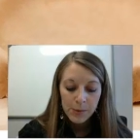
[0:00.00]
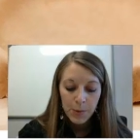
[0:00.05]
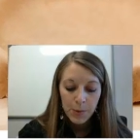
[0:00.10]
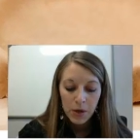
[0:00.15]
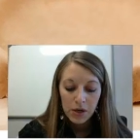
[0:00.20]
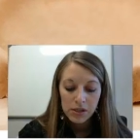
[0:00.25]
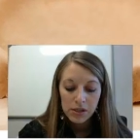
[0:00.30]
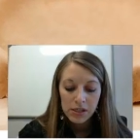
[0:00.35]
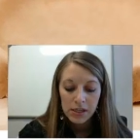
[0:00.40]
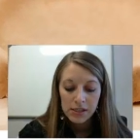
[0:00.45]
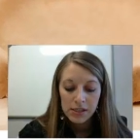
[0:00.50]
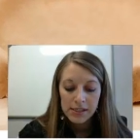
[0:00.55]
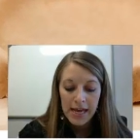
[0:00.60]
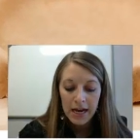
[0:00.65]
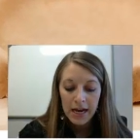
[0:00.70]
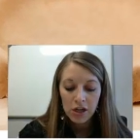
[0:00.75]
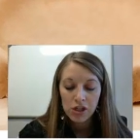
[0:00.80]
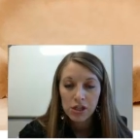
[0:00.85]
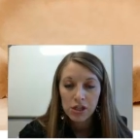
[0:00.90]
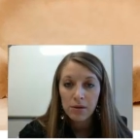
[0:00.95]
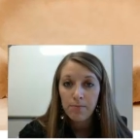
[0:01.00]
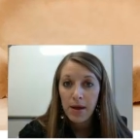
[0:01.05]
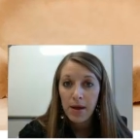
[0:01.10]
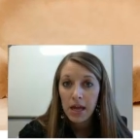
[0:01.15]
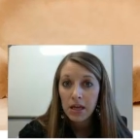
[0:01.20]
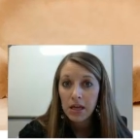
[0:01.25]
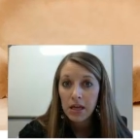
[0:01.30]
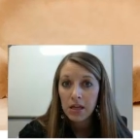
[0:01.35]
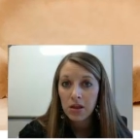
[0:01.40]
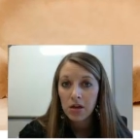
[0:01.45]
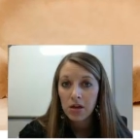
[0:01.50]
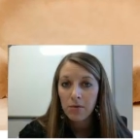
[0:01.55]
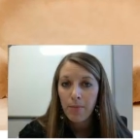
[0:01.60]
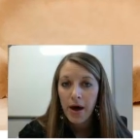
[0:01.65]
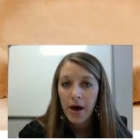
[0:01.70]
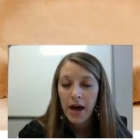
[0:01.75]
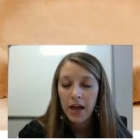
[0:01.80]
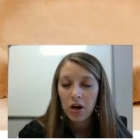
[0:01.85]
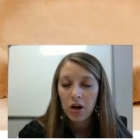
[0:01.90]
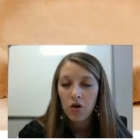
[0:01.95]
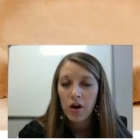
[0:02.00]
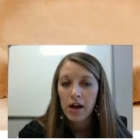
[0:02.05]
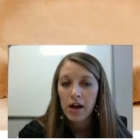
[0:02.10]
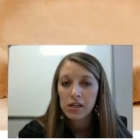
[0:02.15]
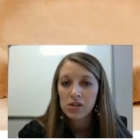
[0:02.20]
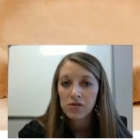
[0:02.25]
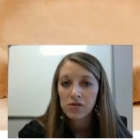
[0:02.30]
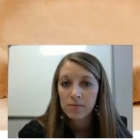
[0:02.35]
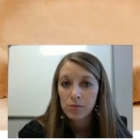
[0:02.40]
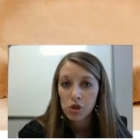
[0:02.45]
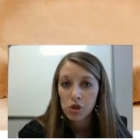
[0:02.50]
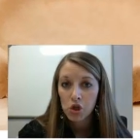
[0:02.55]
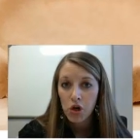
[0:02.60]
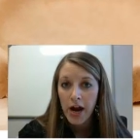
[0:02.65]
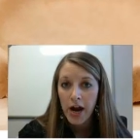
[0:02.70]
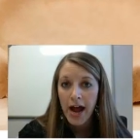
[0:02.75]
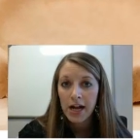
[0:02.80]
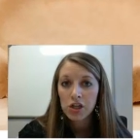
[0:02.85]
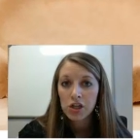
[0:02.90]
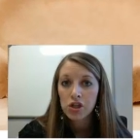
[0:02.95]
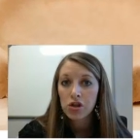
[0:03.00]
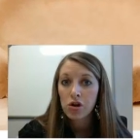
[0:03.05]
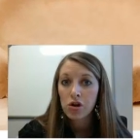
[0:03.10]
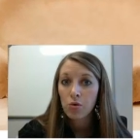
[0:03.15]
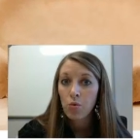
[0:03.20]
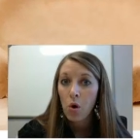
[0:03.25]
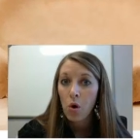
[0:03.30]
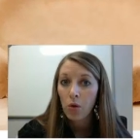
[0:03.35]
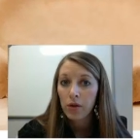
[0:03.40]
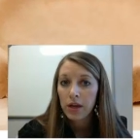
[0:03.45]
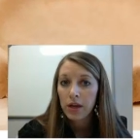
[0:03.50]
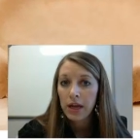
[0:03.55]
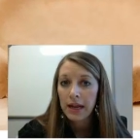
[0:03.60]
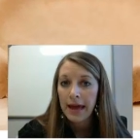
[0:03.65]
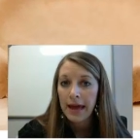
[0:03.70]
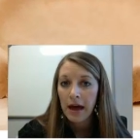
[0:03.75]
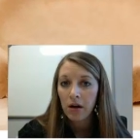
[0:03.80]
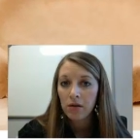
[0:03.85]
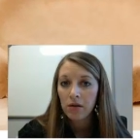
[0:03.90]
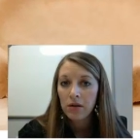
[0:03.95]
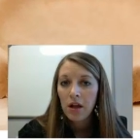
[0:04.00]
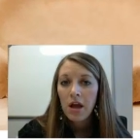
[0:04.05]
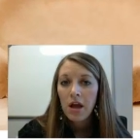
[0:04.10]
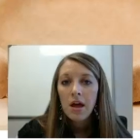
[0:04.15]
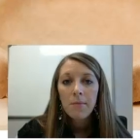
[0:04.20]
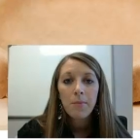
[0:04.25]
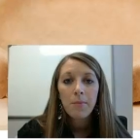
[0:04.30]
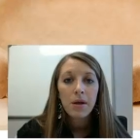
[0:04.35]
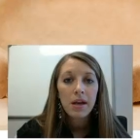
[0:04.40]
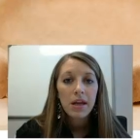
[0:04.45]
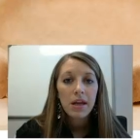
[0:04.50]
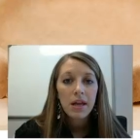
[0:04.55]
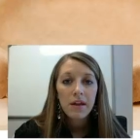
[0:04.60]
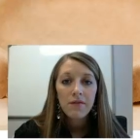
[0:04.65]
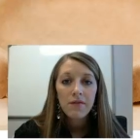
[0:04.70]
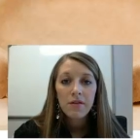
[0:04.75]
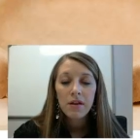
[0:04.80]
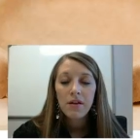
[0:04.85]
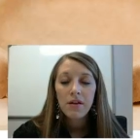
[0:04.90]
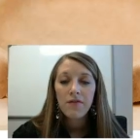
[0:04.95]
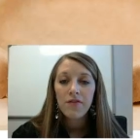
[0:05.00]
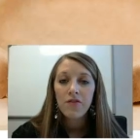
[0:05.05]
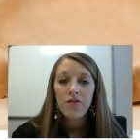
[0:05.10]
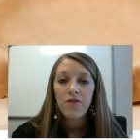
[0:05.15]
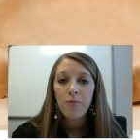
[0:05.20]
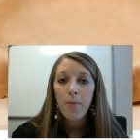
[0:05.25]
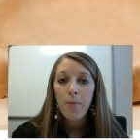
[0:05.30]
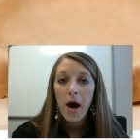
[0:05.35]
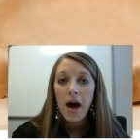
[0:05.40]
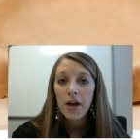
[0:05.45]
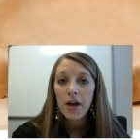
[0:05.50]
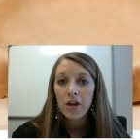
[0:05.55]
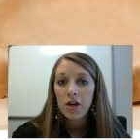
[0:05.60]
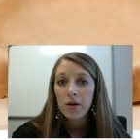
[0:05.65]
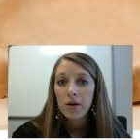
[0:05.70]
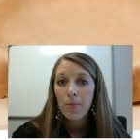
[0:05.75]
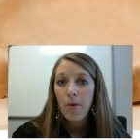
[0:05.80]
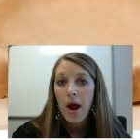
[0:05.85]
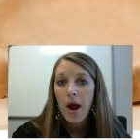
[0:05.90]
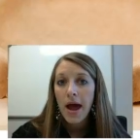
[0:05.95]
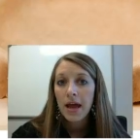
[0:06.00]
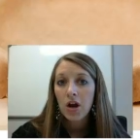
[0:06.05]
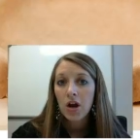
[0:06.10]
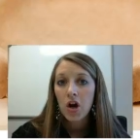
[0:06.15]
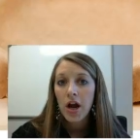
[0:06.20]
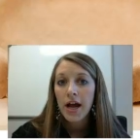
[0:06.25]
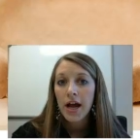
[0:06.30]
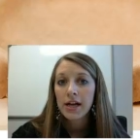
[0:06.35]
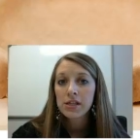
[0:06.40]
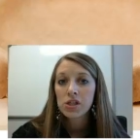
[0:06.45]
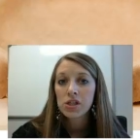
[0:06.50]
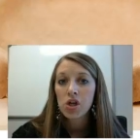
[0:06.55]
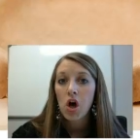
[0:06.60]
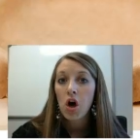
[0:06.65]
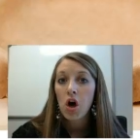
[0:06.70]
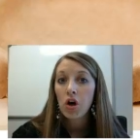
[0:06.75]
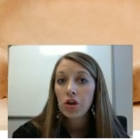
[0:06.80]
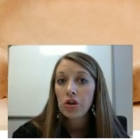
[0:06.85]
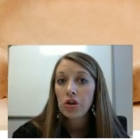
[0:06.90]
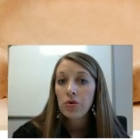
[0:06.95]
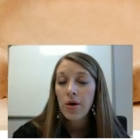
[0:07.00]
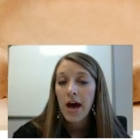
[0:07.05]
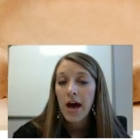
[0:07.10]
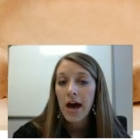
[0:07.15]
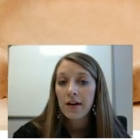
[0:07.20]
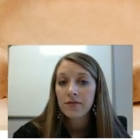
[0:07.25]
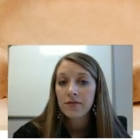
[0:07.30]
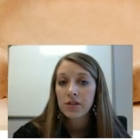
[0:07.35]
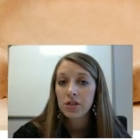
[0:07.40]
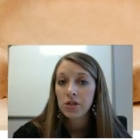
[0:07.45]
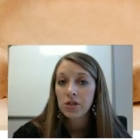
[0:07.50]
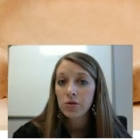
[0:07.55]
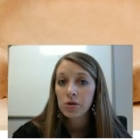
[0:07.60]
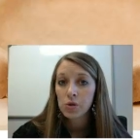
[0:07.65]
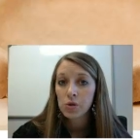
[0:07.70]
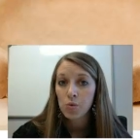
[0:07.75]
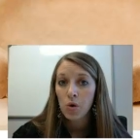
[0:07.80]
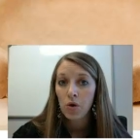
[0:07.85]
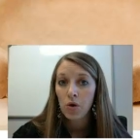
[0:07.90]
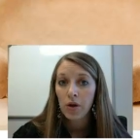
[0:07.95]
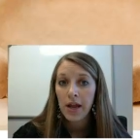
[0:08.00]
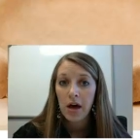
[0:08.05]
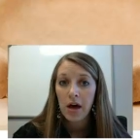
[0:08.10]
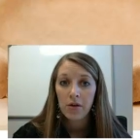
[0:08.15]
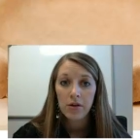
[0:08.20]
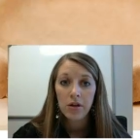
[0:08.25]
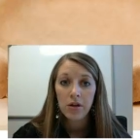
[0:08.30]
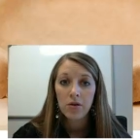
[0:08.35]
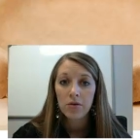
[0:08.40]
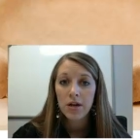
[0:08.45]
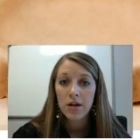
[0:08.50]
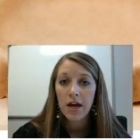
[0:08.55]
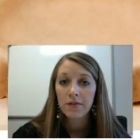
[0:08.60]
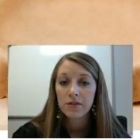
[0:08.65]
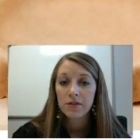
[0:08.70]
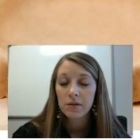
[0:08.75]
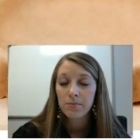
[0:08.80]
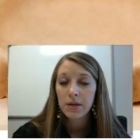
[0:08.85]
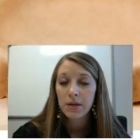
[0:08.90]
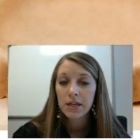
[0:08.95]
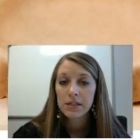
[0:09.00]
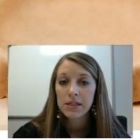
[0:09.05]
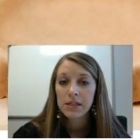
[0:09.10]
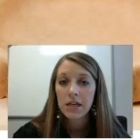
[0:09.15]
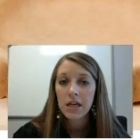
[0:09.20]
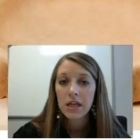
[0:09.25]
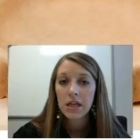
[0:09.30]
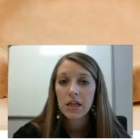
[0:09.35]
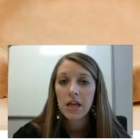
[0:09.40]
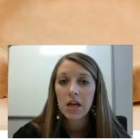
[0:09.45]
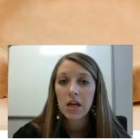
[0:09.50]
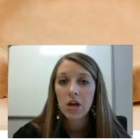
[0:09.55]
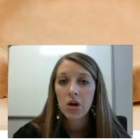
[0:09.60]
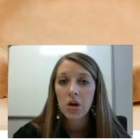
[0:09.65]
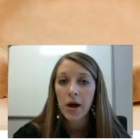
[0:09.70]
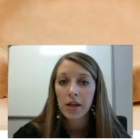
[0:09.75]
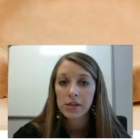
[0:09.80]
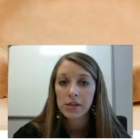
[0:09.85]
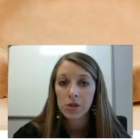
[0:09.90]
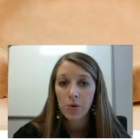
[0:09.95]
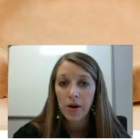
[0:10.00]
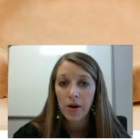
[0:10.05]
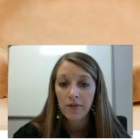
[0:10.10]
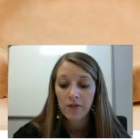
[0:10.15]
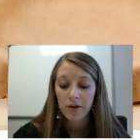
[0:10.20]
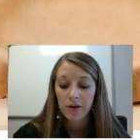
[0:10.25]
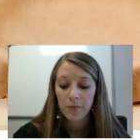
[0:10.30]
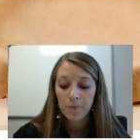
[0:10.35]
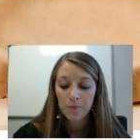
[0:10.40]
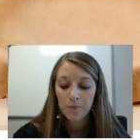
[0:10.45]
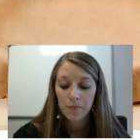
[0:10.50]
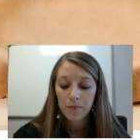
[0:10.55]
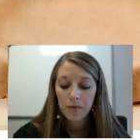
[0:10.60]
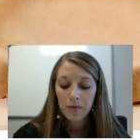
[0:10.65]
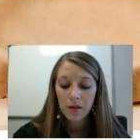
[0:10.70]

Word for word: this person's actually making their pie crust from scratch. They're rolling it out. But even if you've bought your pie crust, all you have to do is roll it out. You don't have to mix anything whatsoever.